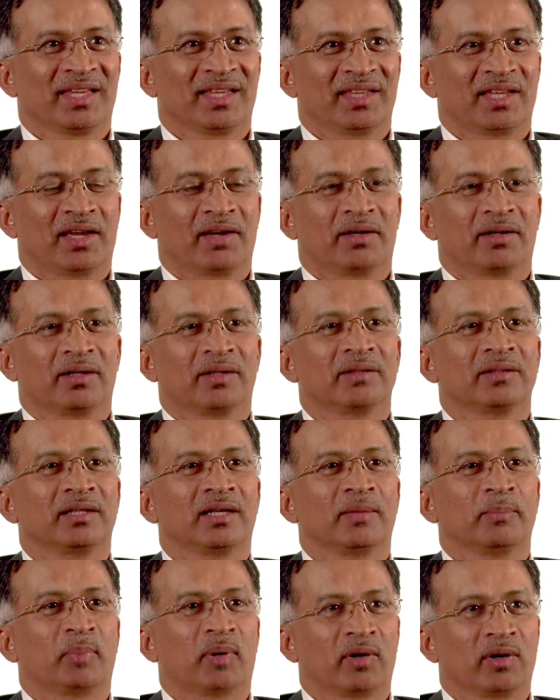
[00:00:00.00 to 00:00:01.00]
that are
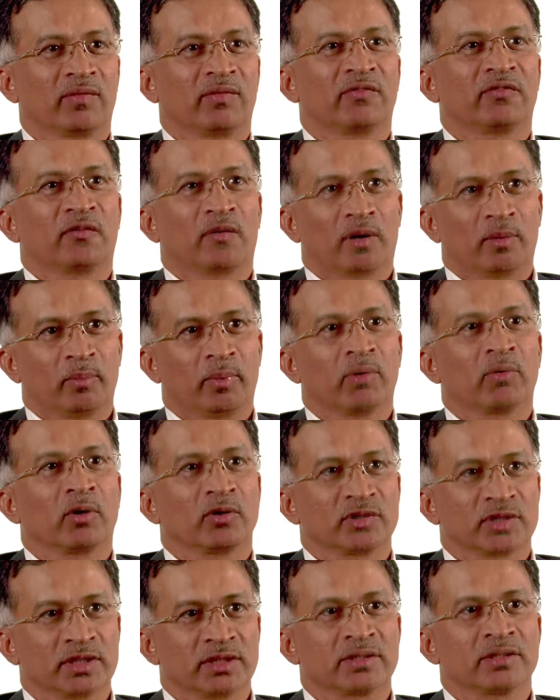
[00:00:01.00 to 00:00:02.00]
part of the Farm
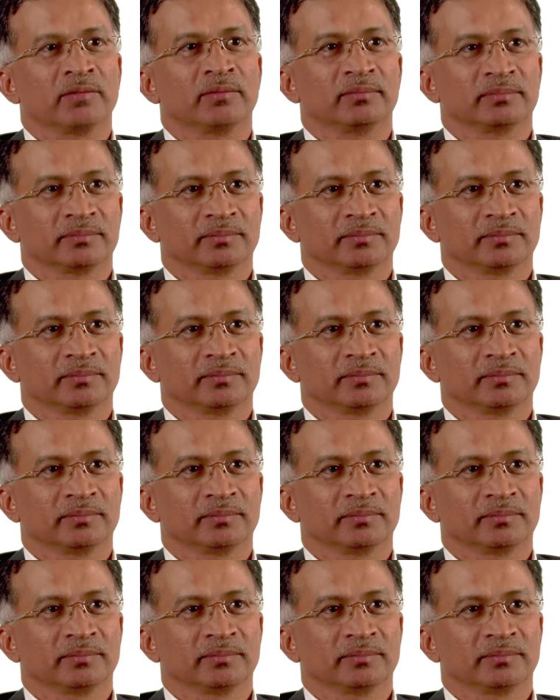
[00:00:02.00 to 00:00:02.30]
Bureau system.